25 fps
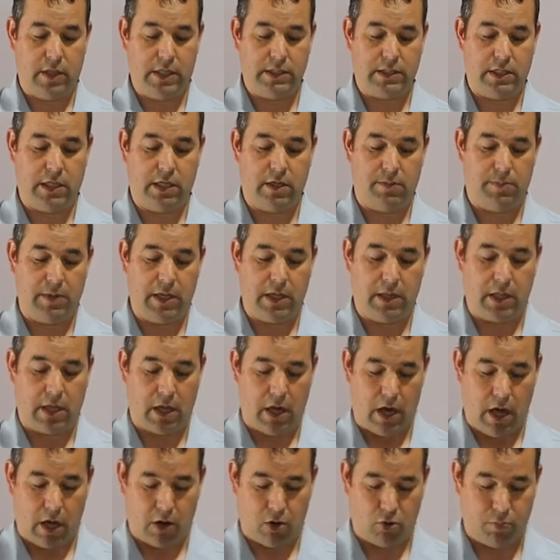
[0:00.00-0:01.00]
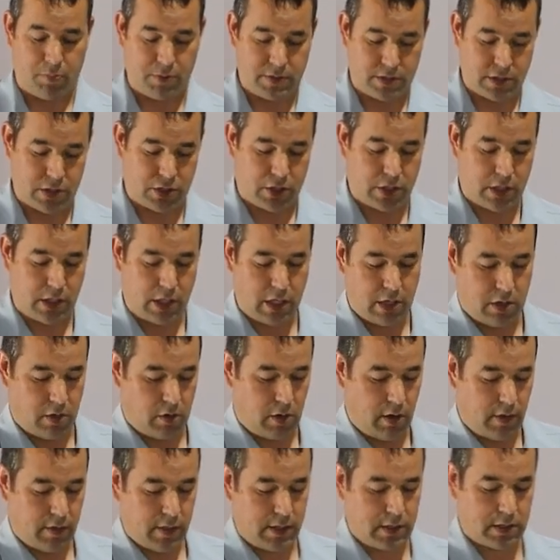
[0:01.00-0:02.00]
these need to be in the auto position here
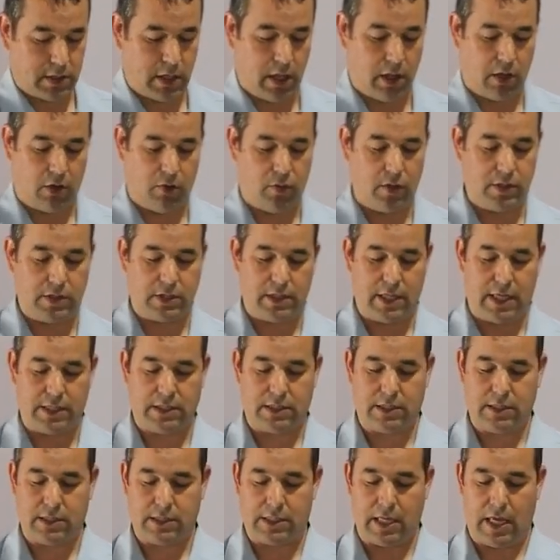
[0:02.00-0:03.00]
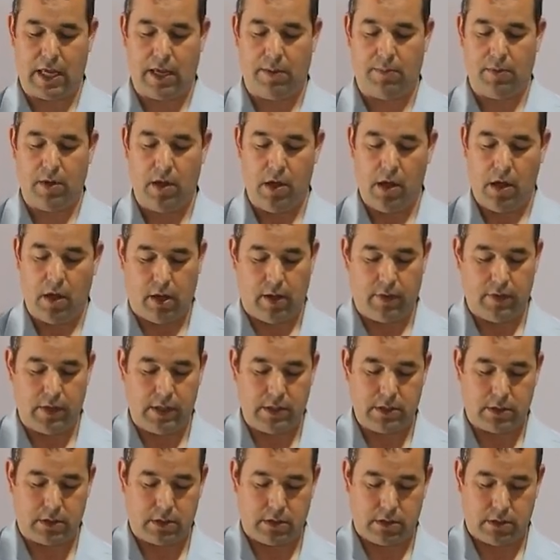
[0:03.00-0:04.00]
on these solenoids, and that's the same on
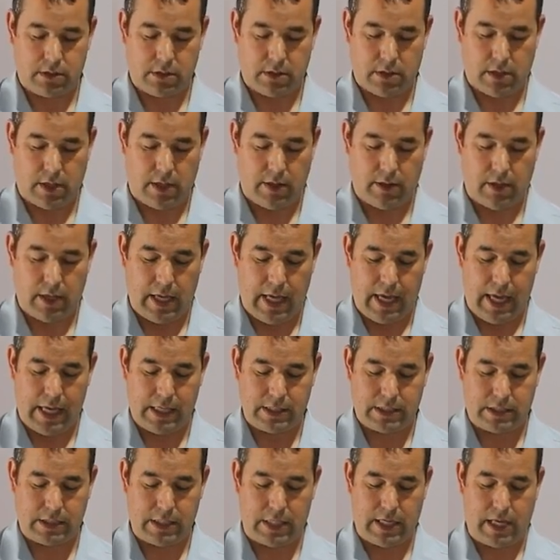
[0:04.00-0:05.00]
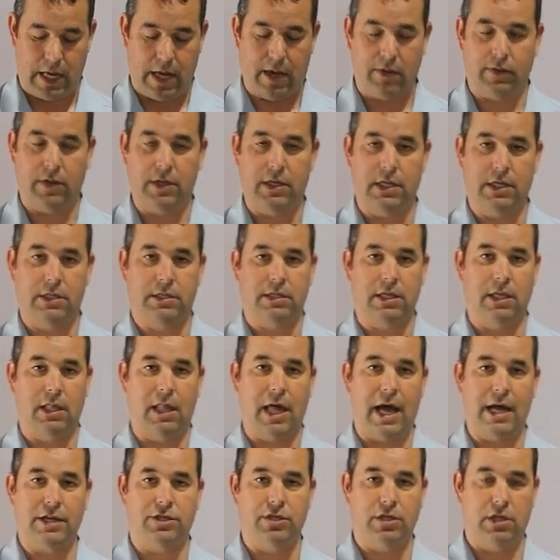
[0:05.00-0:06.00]
the AC and the DC
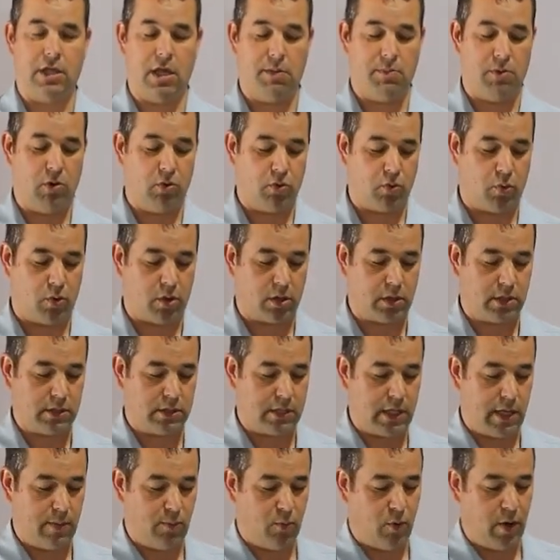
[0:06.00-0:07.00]
latching. They both work the same